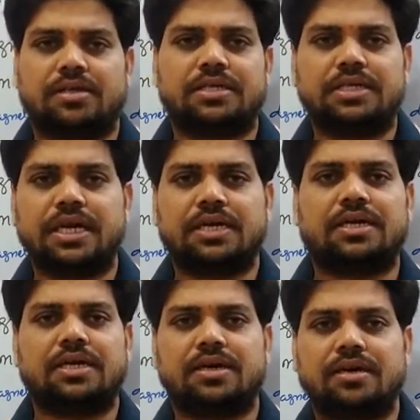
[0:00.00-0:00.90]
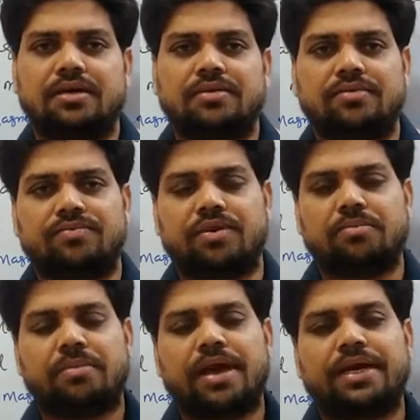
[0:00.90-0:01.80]
get
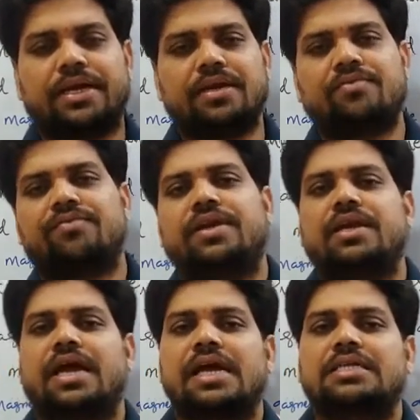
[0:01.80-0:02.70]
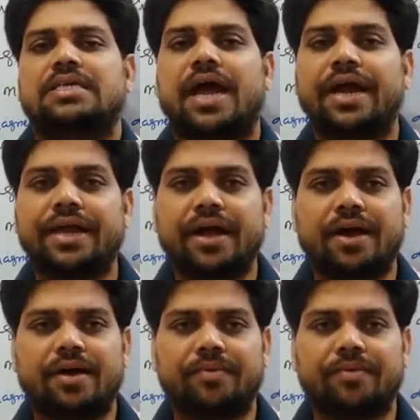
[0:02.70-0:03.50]
from magnetic field lines idea.